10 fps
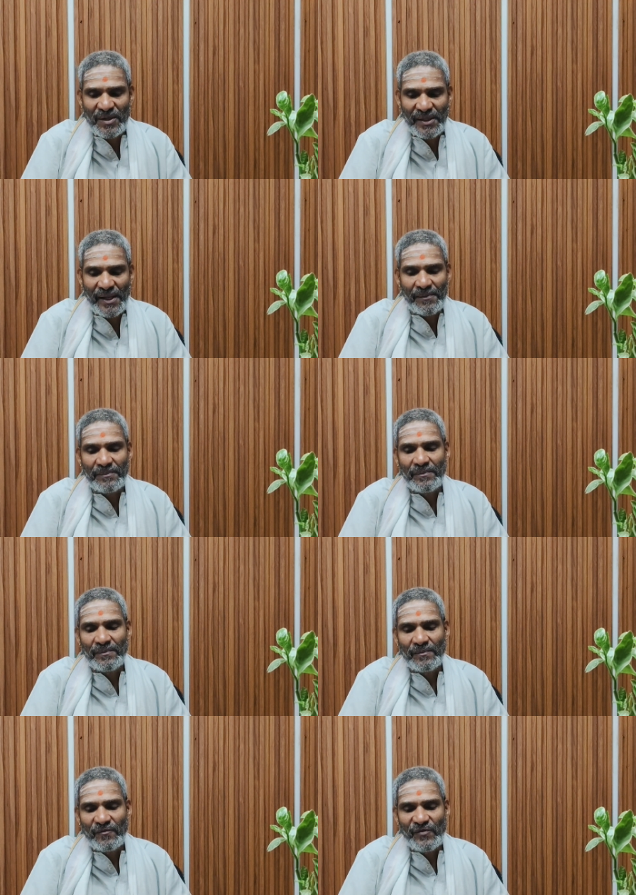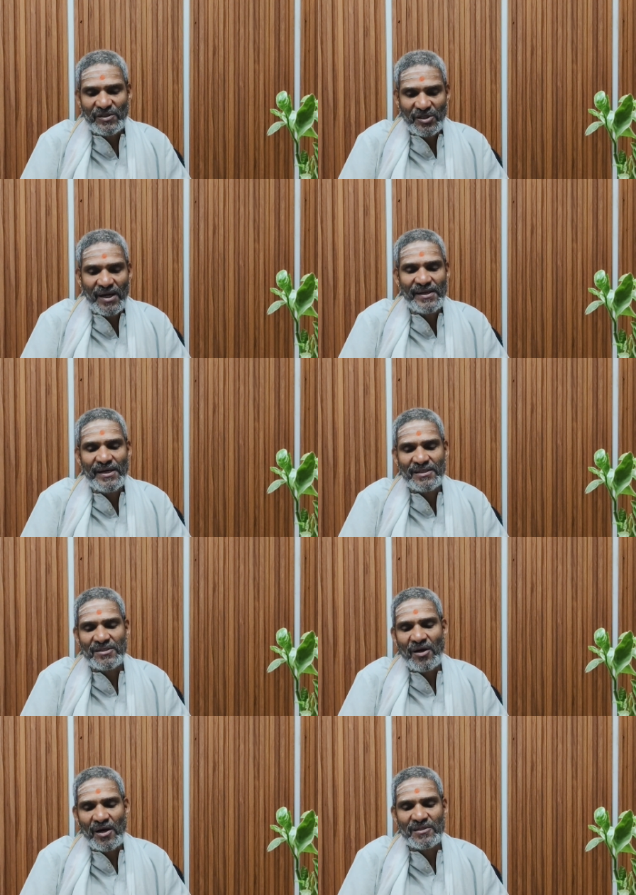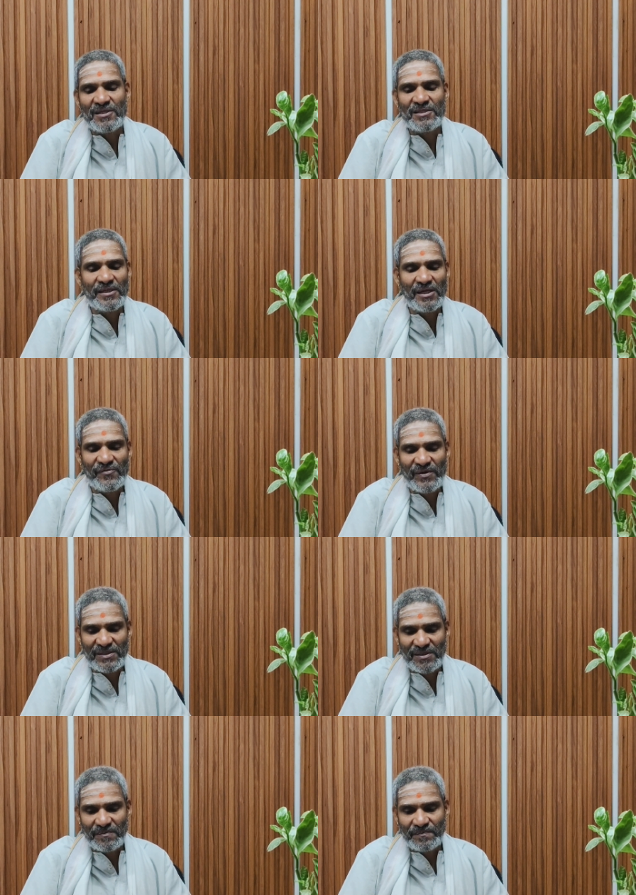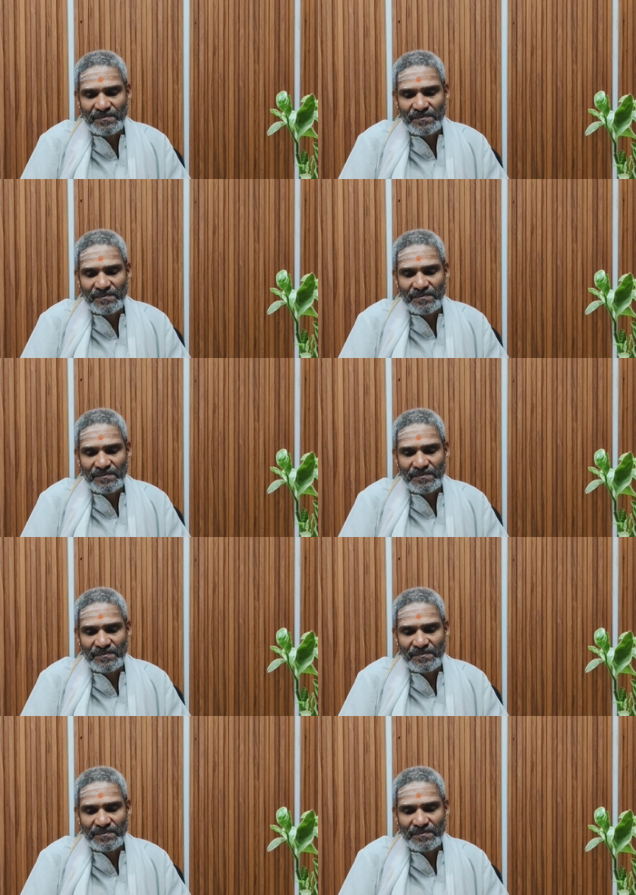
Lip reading: were there with chariots, horses, and elephants.